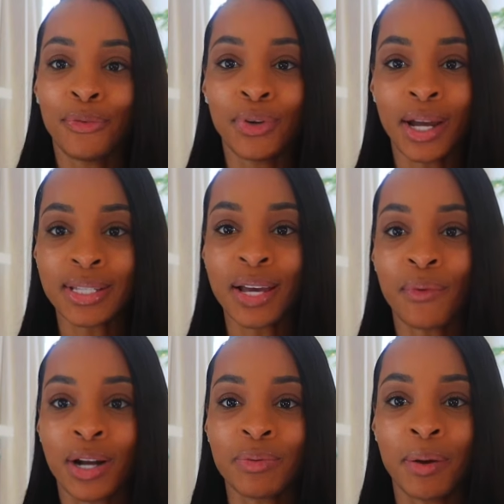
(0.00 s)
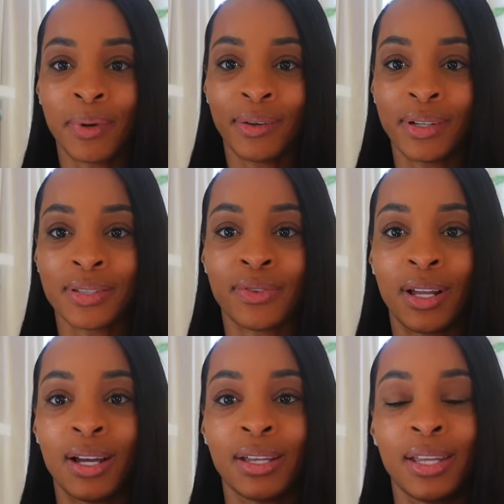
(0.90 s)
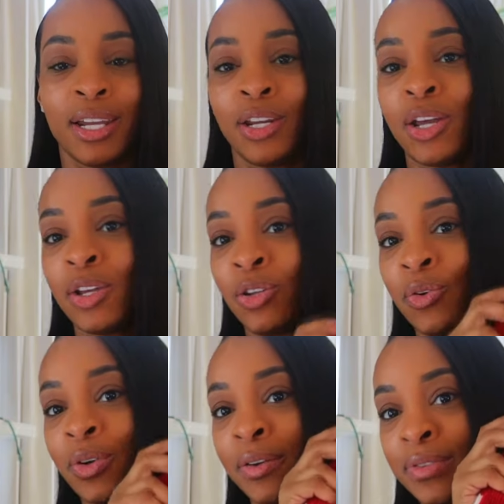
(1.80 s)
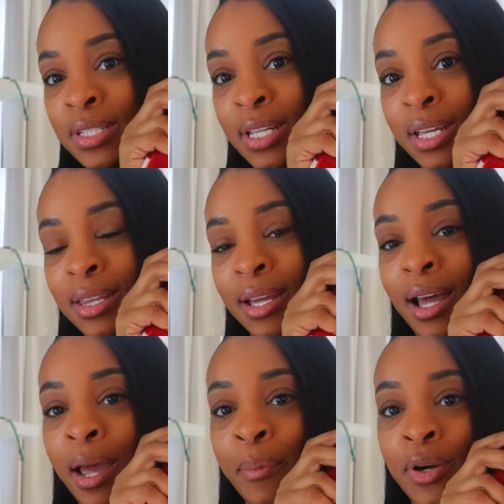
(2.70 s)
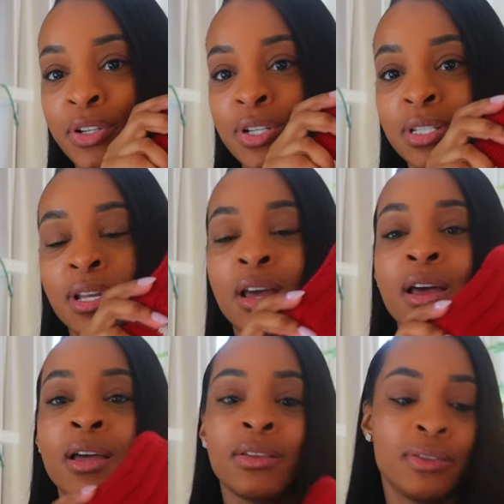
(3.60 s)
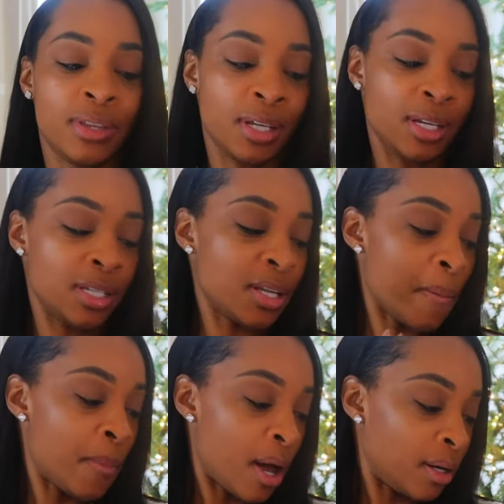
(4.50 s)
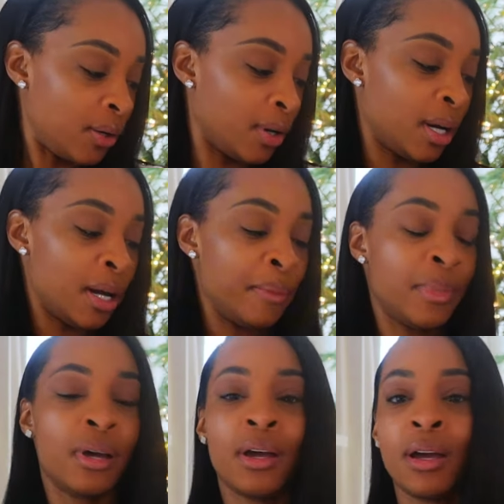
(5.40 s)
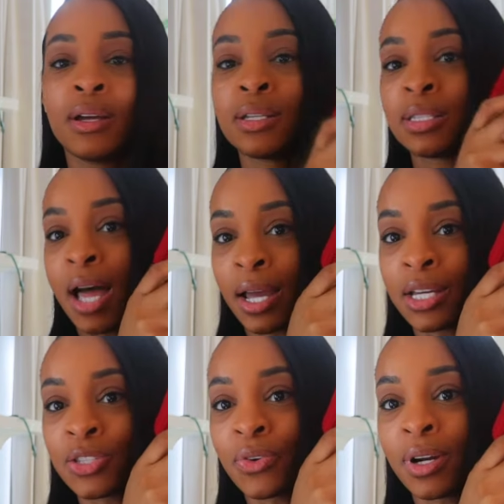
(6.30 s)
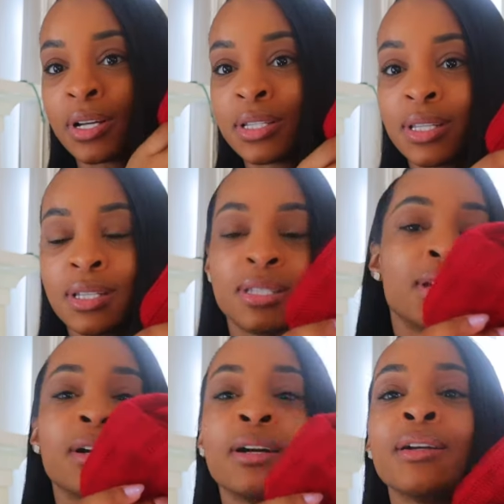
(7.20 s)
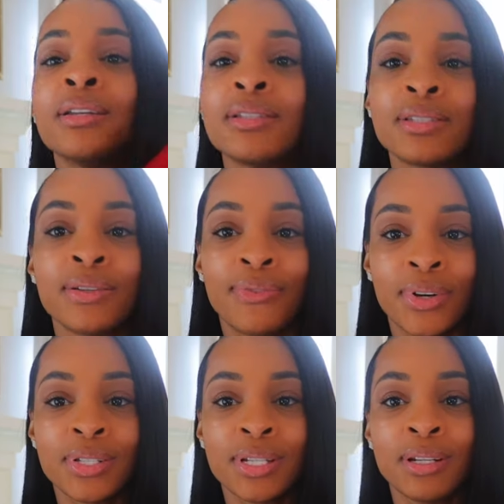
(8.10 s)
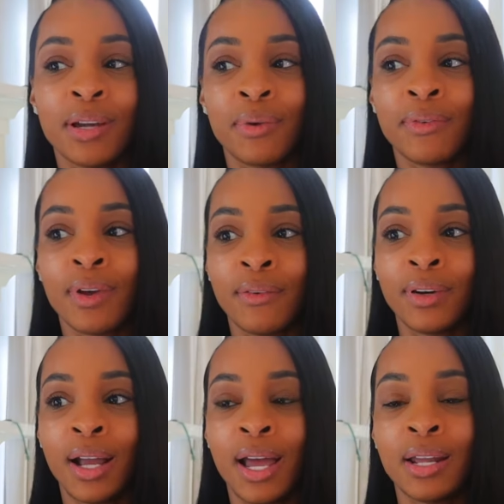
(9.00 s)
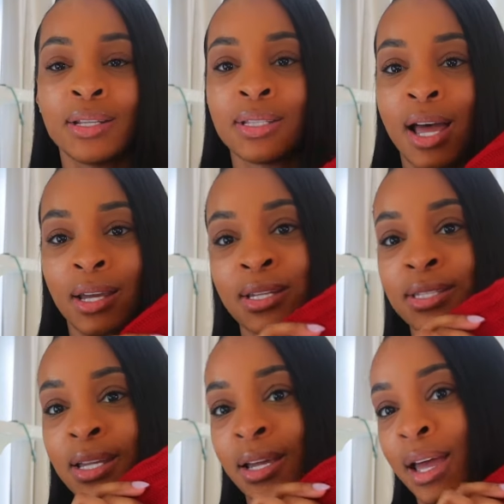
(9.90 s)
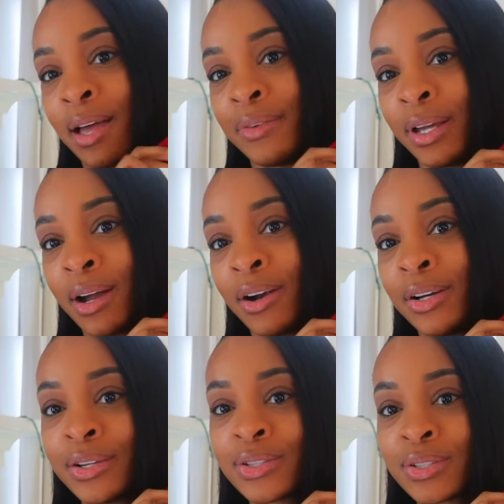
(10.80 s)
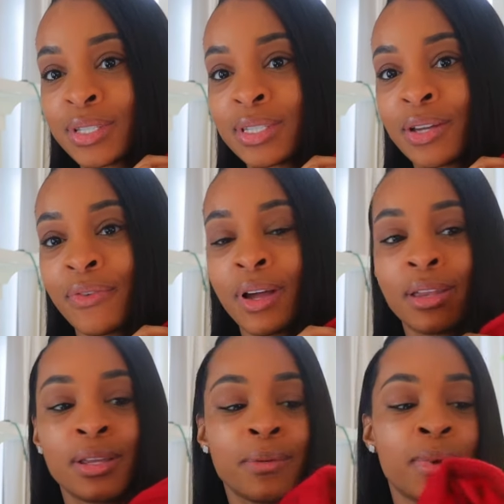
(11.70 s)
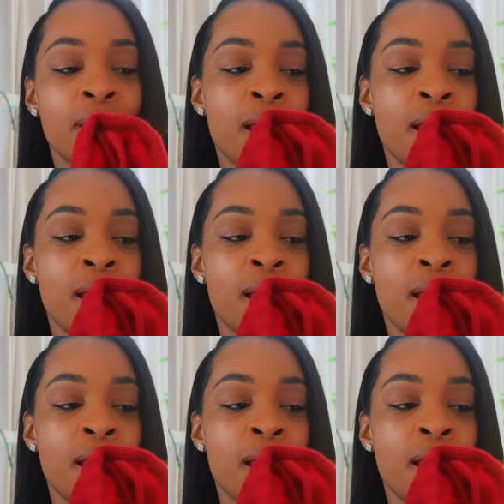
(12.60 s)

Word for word: If you guys have watched my previous vlog, then you would have seen that I purchased these monogram stockings for us this year. This is the first year that we've ever had stockings that have like our initials and stuff on them,